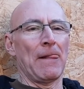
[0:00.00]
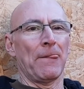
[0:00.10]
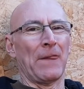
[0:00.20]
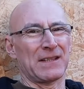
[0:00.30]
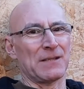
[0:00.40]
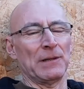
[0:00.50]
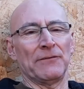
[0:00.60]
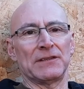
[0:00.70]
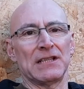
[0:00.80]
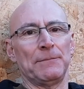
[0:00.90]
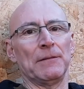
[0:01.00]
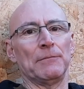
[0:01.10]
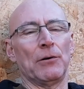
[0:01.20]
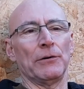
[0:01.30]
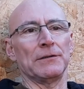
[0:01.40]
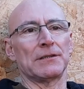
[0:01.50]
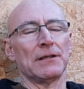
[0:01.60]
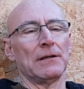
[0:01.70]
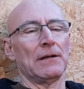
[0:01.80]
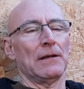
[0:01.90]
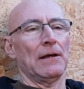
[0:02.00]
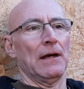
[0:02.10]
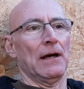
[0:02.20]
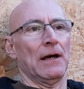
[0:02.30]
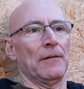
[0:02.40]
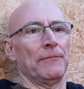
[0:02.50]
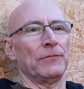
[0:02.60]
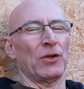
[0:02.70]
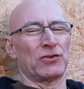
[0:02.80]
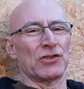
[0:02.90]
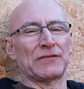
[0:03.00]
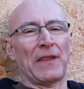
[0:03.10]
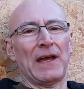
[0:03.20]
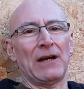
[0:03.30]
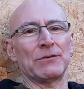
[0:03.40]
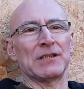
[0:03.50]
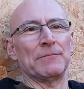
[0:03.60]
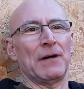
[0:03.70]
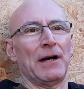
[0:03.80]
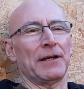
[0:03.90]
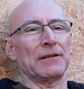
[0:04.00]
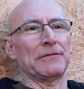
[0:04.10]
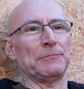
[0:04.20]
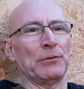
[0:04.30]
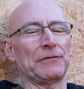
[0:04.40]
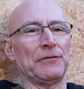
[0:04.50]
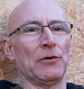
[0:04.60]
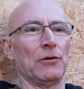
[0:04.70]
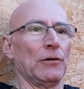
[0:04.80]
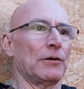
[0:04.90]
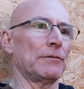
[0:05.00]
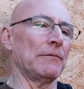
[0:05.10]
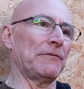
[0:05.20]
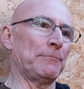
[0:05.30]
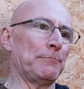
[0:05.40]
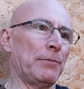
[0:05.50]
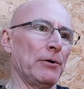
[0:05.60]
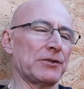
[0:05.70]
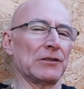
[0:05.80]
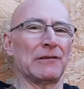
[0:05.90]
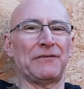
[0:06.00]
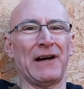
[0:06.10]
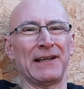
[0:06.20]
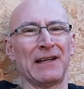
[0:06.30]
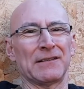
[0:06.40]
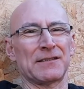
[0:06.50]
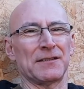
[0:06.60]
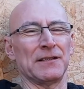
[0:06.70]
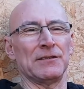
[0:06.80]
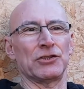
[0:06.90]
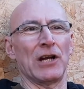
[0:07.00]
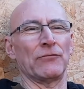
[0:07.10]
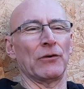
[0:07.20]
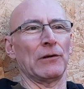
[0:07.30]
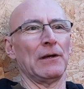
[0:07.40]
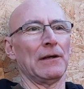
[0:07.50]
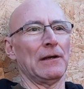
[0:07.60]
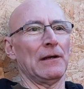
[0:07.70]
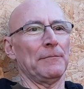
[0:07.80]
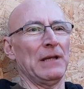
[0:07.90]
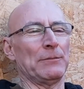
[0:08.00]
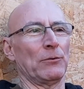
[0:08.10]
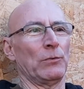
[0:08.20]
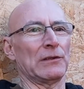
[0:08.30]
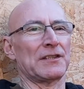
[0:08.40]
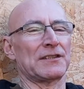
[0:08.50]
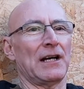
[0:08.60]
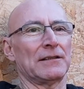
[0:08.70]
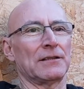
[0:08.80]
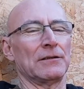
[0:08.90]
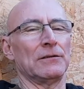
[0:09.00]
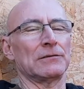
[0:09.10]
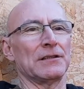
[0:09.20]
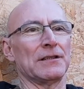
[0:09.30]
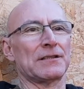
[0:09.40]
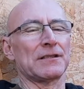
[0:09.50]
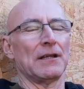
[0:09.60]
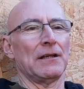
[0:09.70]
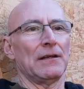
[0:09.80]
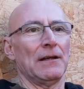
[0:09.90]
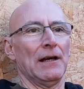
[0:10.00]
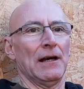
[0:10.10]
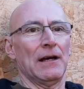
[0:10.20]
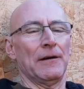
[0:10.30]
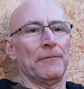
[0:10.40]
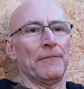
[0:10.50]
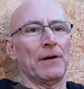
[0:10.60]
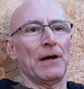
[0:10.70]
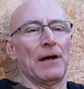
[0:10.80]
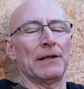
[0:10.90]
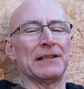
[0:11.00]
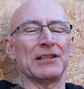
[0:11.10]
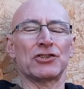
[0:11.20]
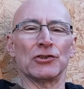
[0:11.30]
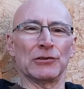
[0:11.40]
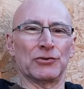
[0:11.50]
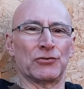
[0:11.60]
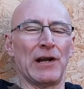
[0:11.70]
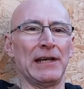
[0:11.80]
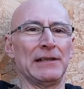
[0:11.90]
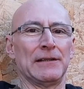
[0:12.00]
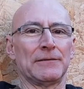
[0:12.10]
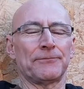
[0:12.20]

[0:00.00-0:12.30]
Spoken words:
that's a bit of a tipping point, not just for the housing market, but for personal finances in general. People will start to notice an additional drain